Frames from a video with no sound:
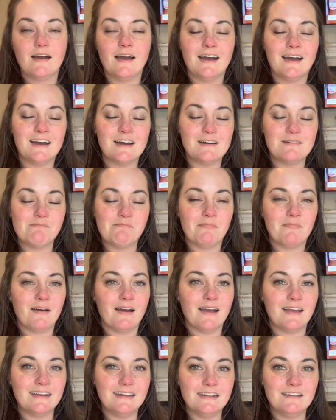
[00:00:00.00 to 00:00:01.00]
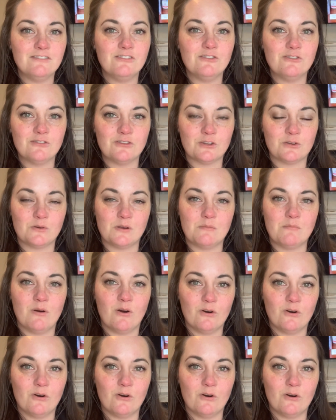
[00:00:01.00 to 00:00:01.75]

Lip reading: I need to use the cream